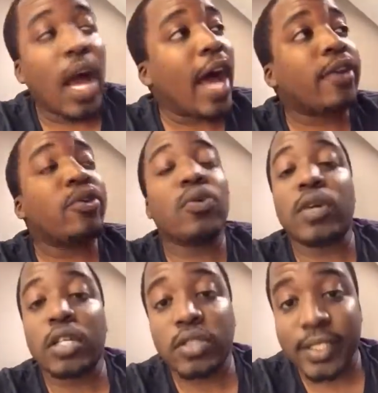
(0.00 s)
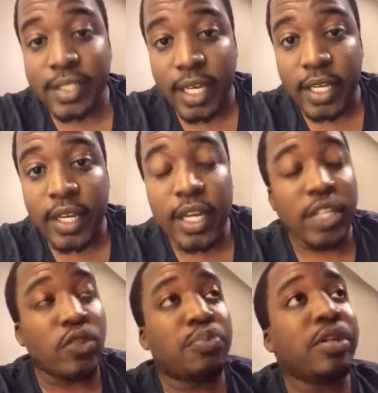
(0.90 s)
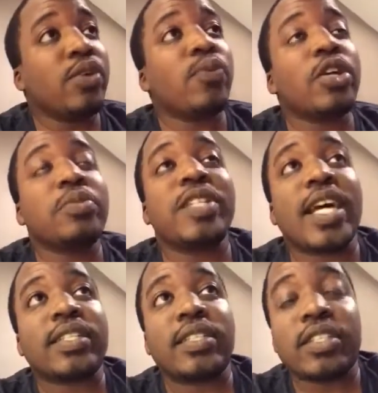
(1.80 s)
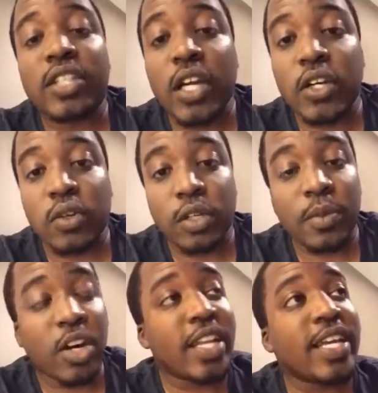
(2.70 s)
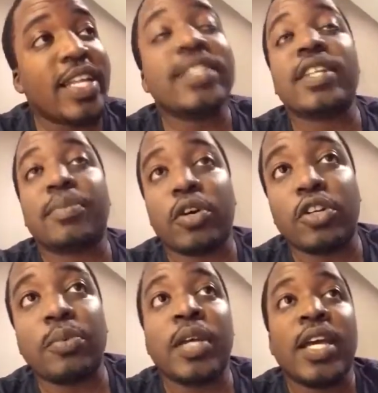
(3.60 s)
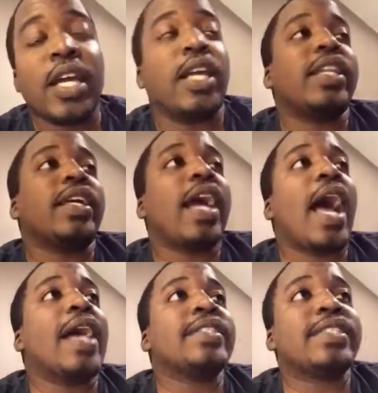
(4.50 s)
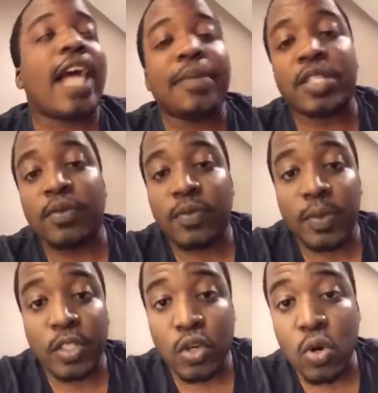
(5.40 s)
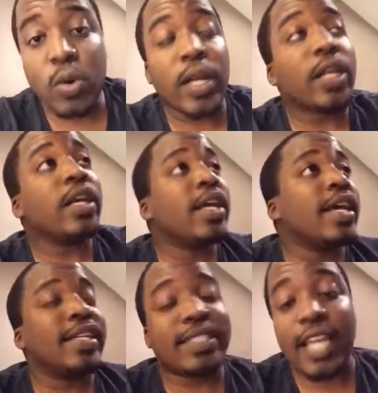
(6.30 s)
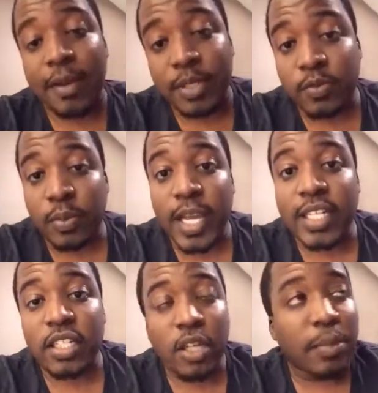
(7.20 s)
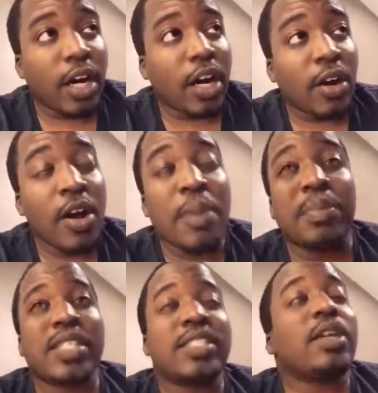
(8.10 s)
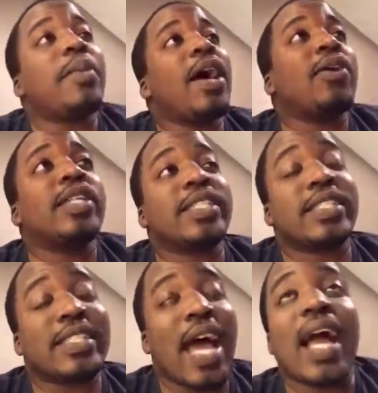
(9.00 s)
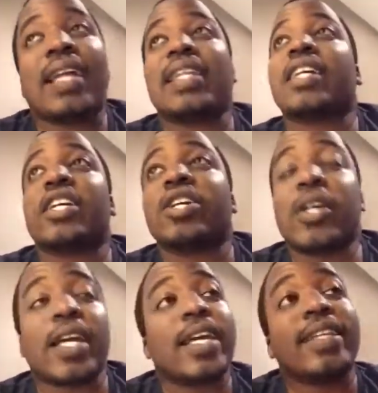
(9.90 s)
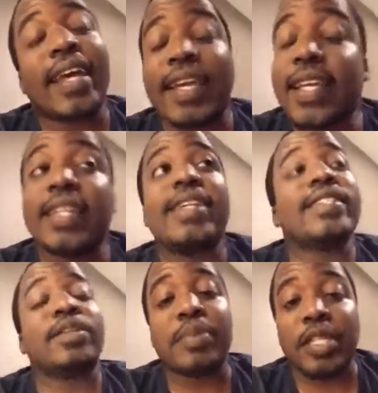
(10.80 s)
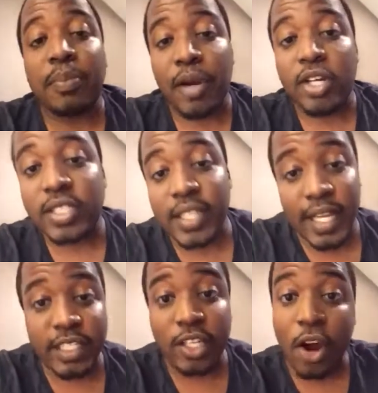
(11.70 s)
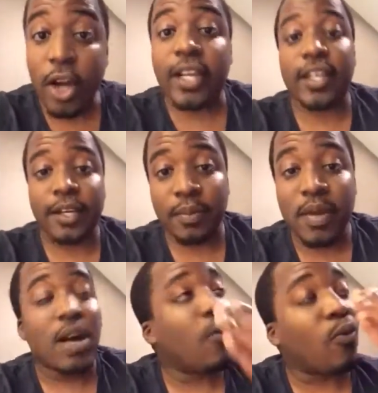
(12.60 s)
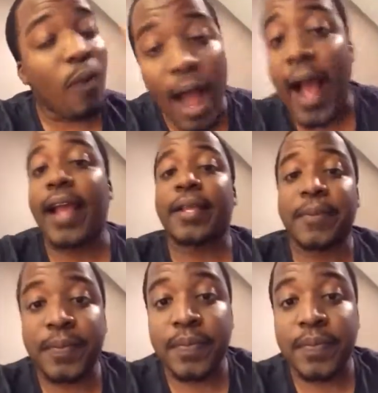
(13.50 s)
I don't know what else to say. You put William Jackson III on him, or he ends up on him, and the guy stops him from scoring. He stops him from catching the ball. But somehow it does not click in your head that he needs to be the person that's guarding him. Why?